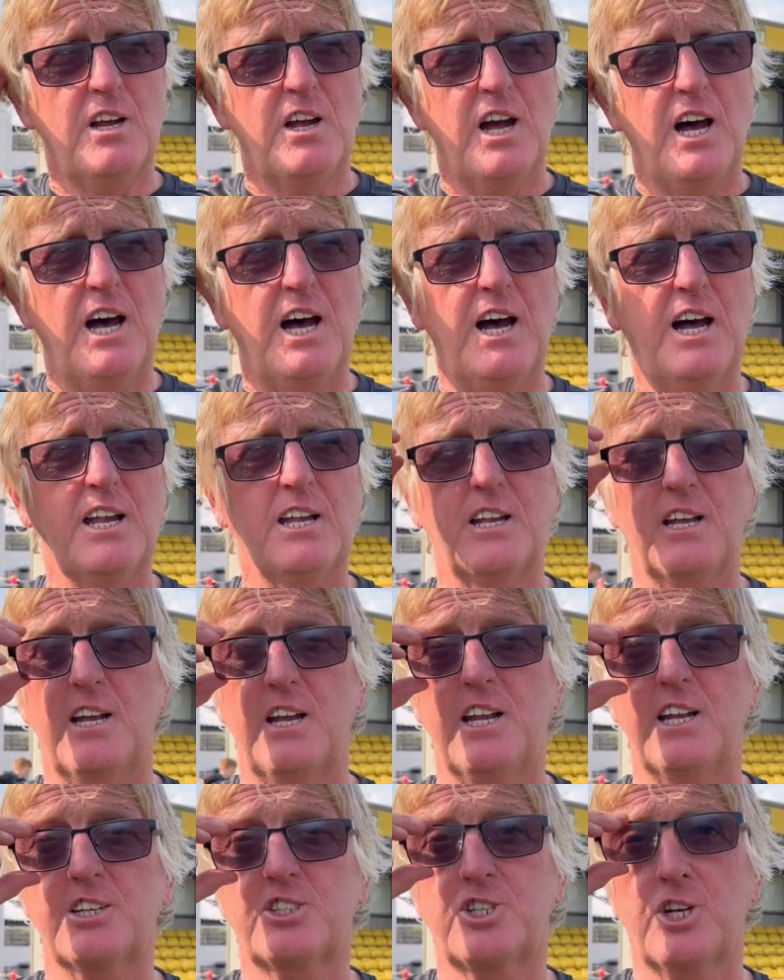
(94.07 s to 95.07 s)
And
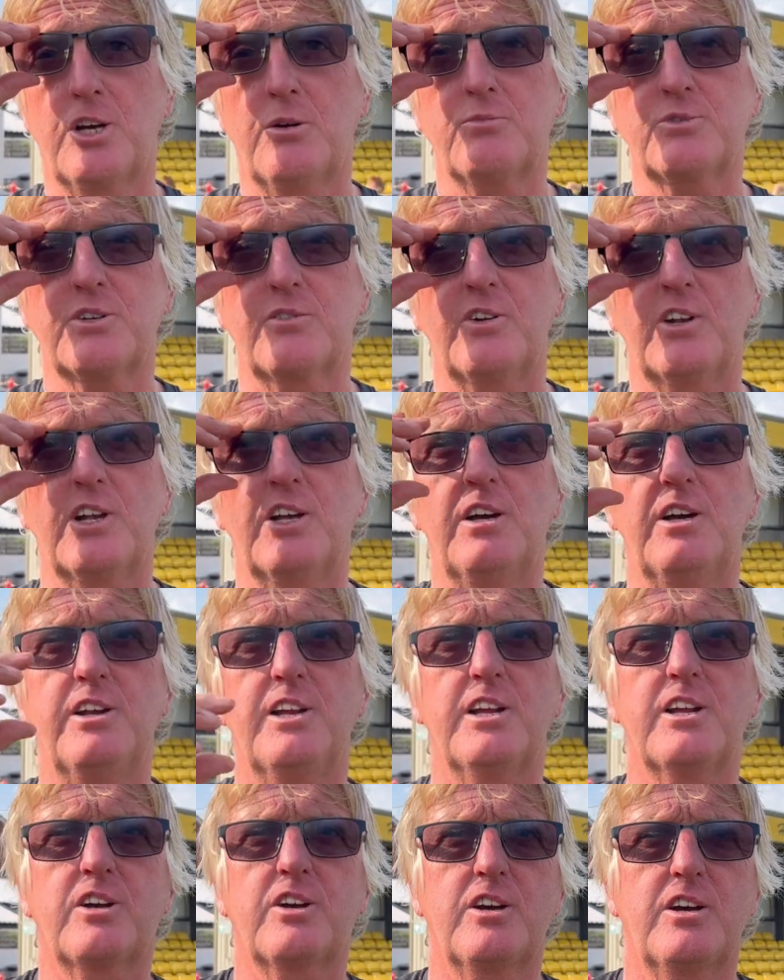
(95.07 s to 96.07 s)
in terms of a
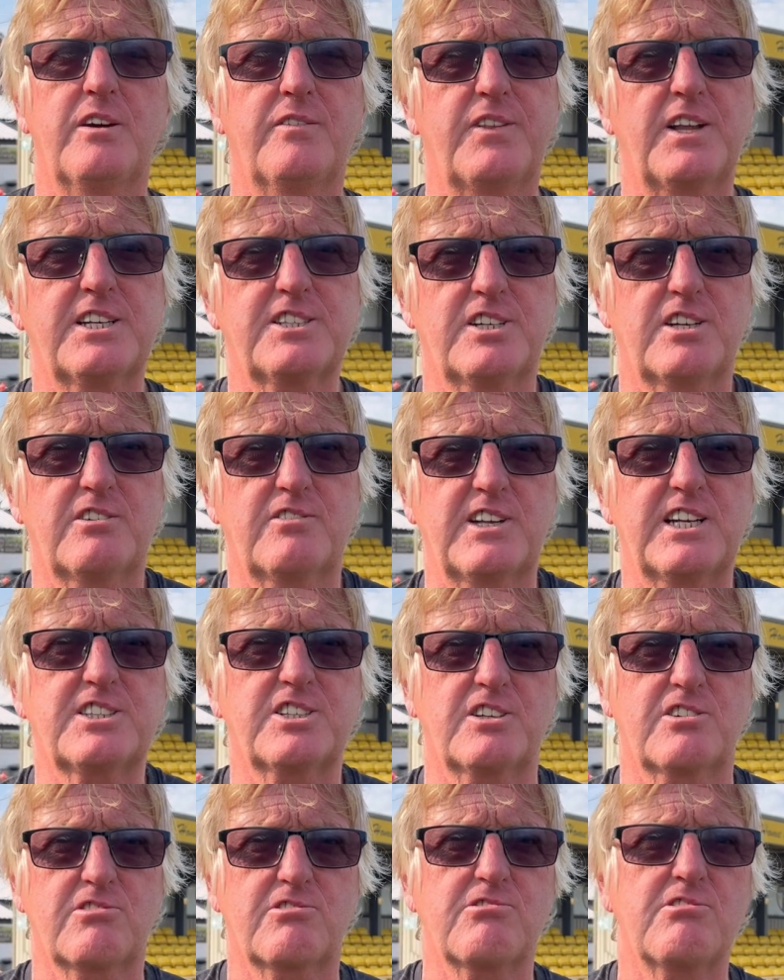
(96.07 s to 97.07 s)
learning curve, that's a
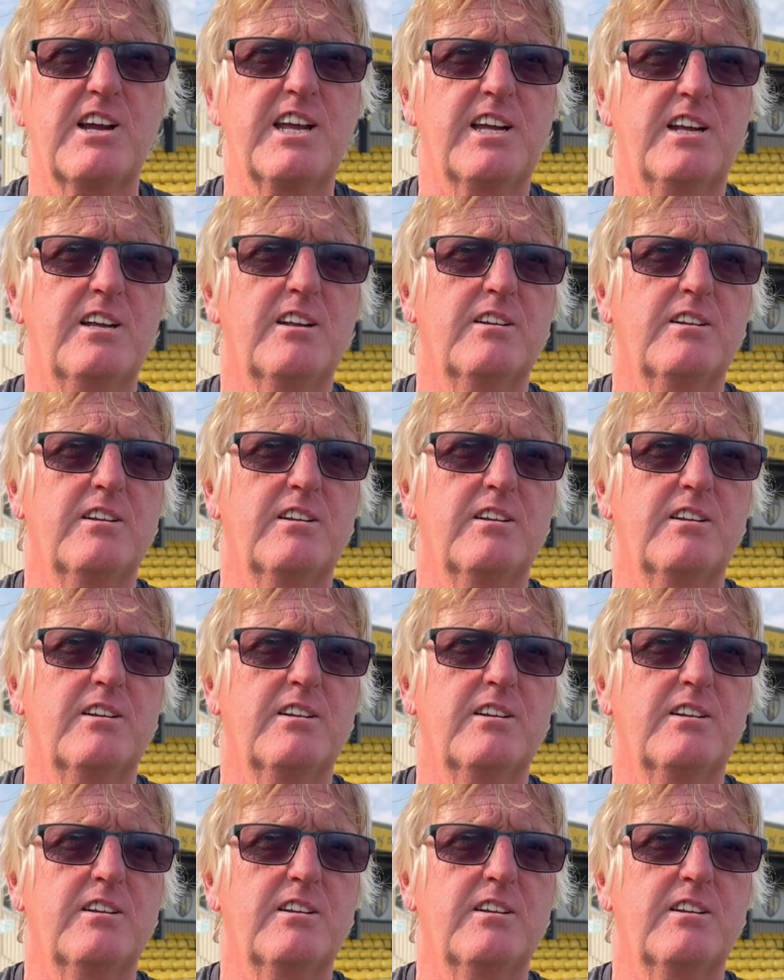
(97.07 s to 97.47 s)
great